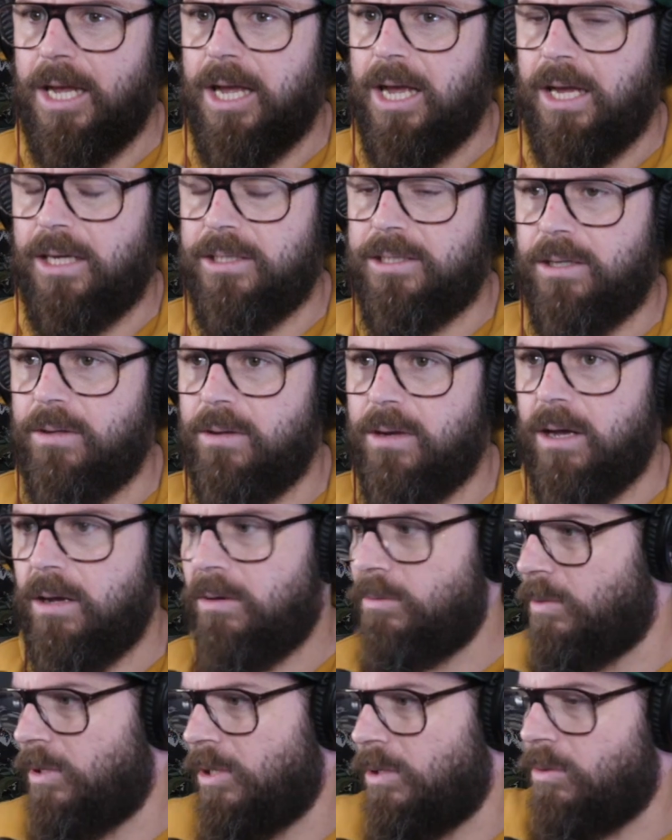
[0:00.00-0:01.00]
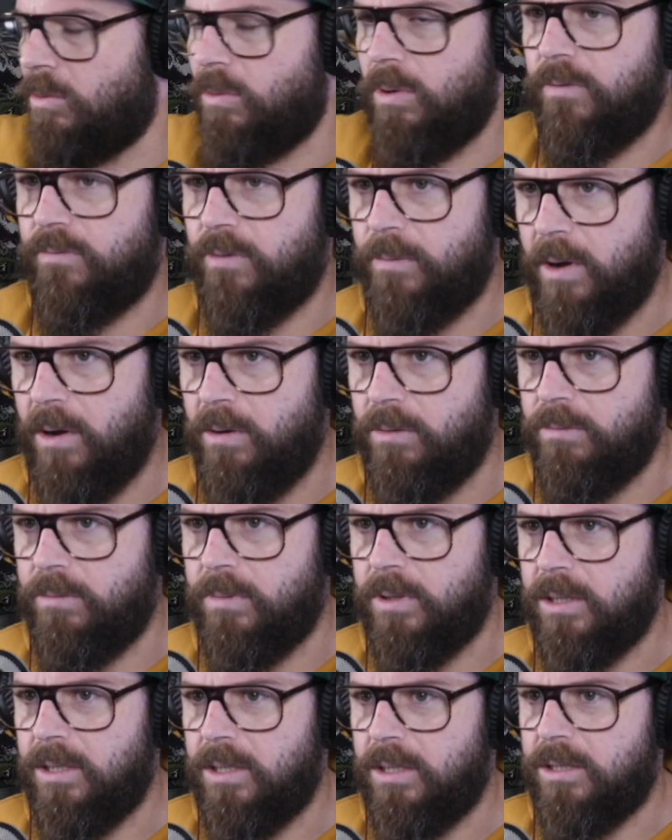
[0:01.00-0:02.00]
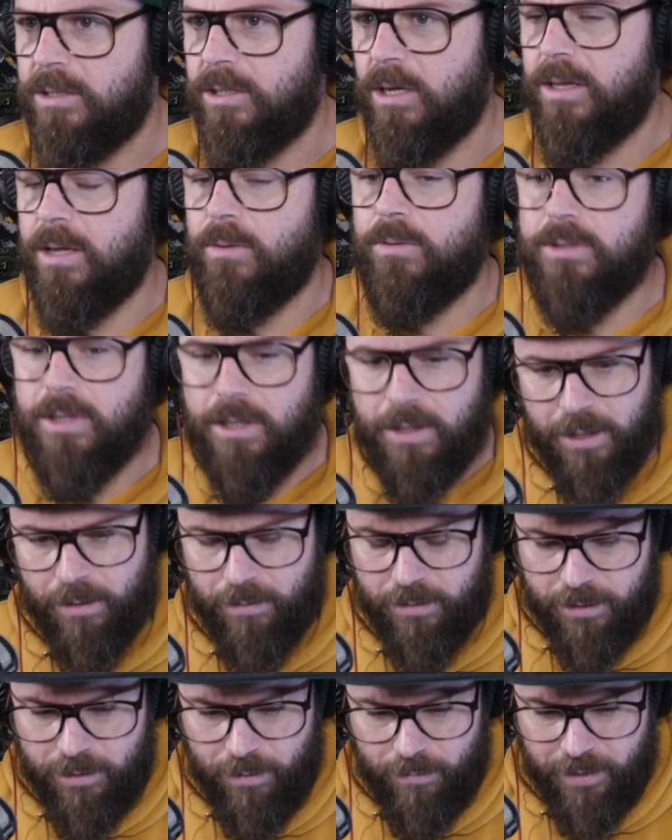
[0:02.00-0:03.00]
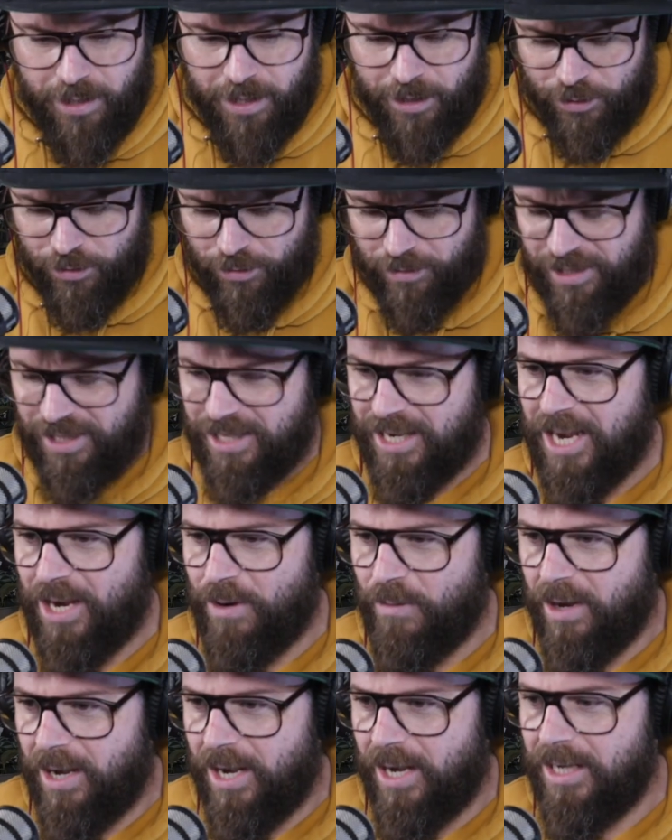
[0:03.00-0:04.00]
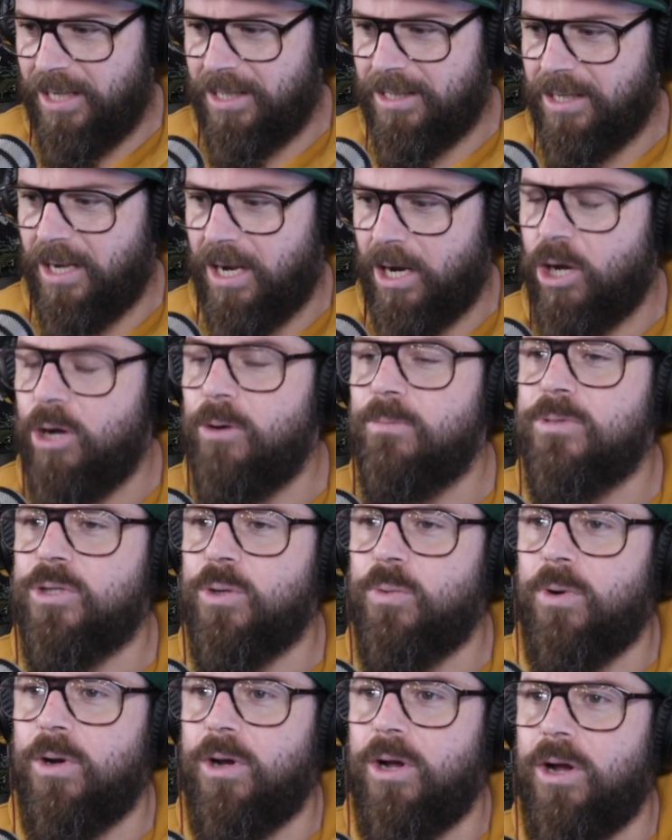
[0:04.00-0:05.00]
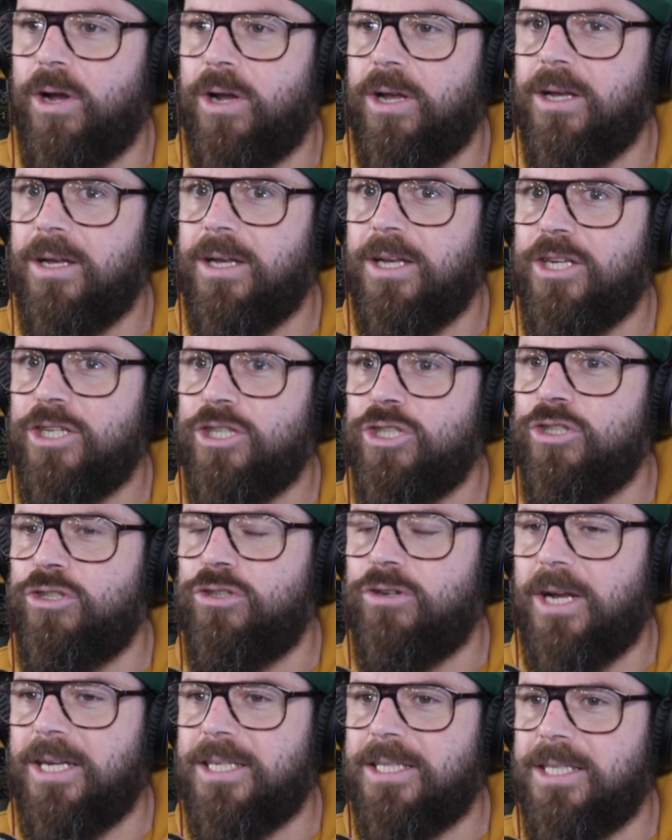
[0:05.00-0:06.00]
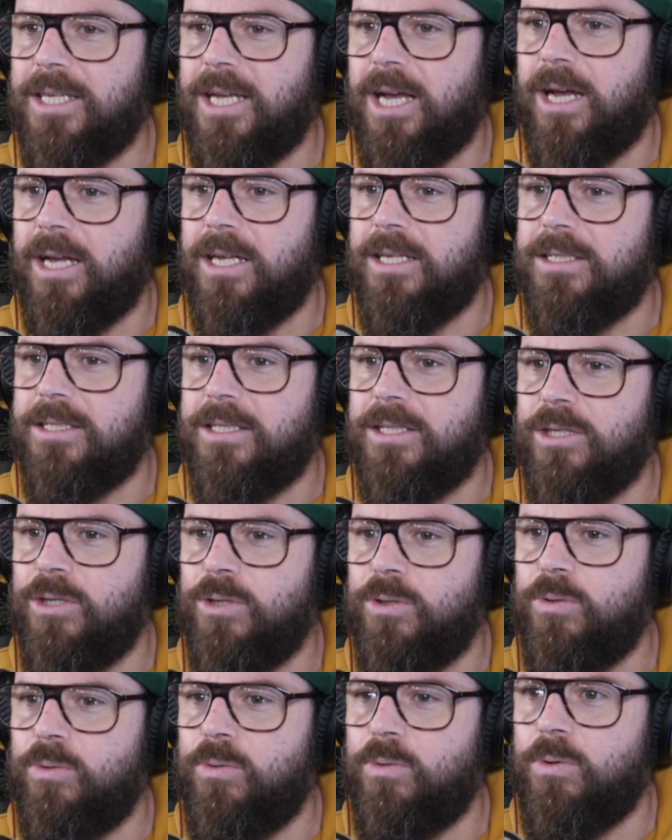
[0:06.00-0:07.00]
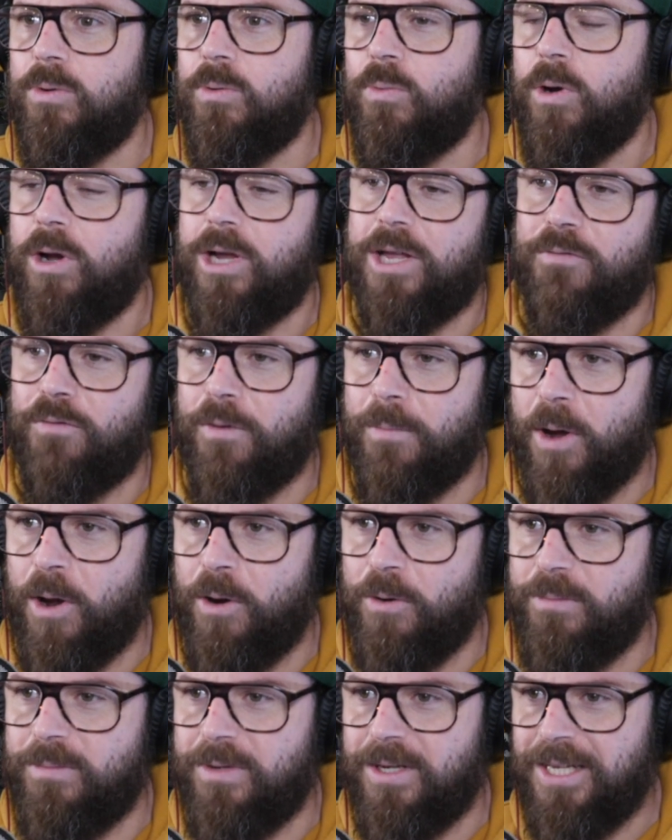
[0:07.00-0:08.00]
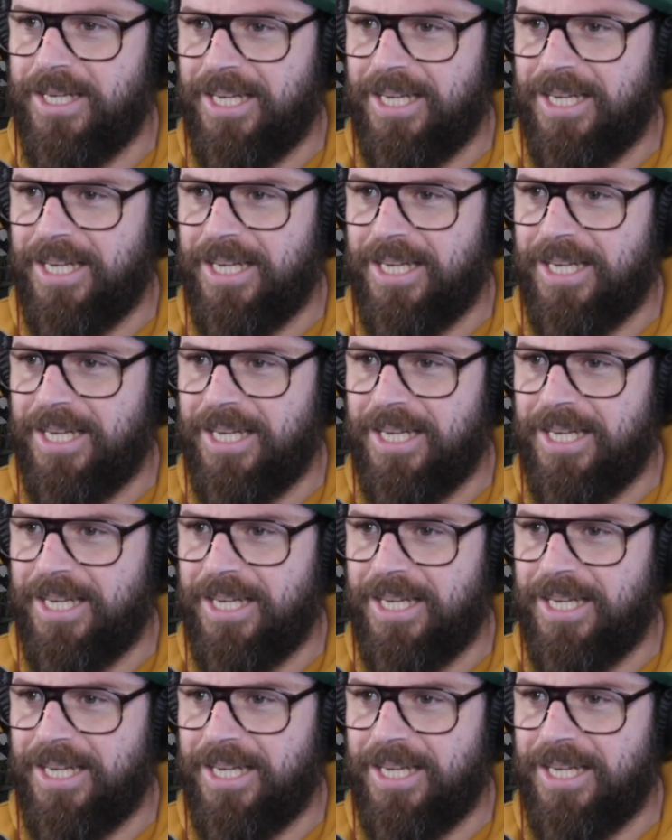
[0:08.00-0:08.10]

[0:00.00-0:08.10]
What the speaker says: And so they're like, well, you'll work from home. So there was something I saw the other day where it's like, come to work dressed as you working from home.